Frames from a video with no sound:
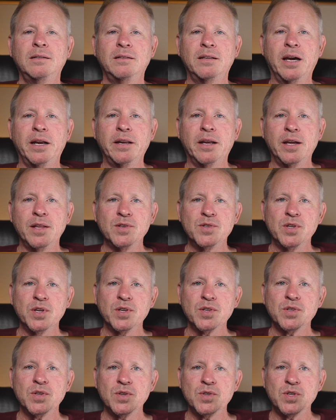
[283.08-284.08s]

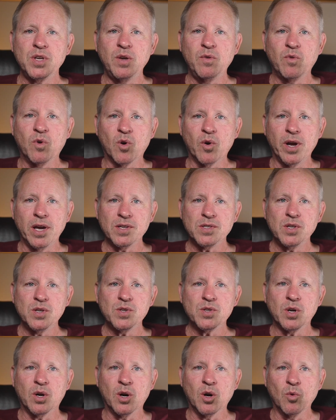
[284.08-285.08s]
996
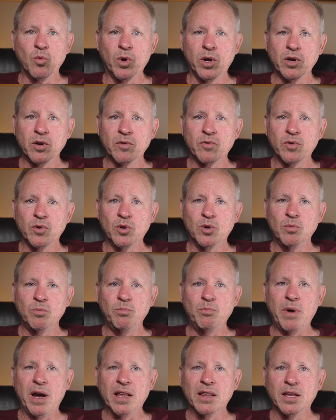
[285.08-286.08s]
C4Ss are wonderful,
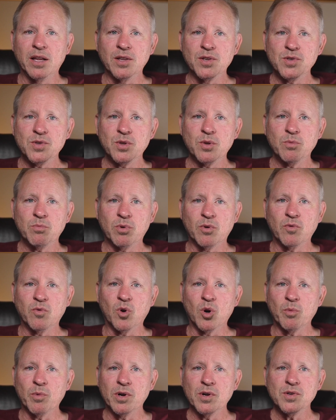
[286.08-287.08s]
balanced
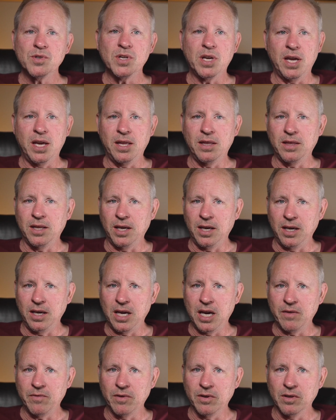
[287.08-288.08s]
performers, and they
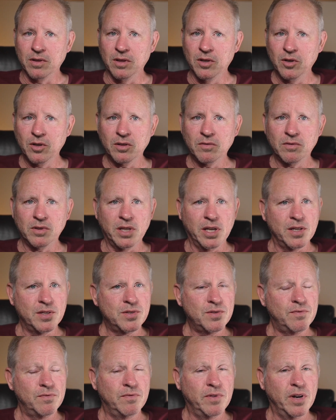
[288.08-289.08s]
have a look
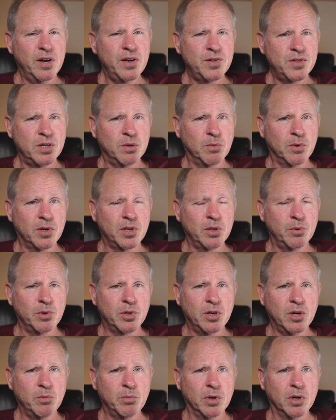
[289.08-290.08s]
that's very similar to a
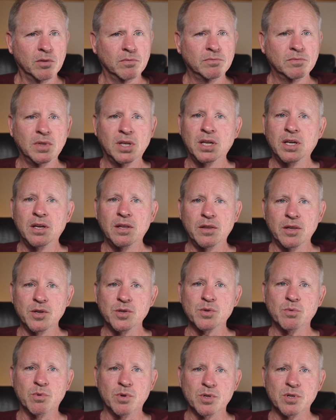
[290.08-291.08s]
turbo.
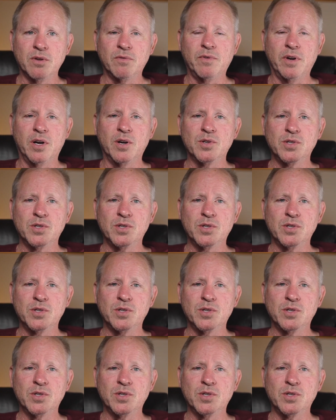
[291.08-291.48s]
This was a fair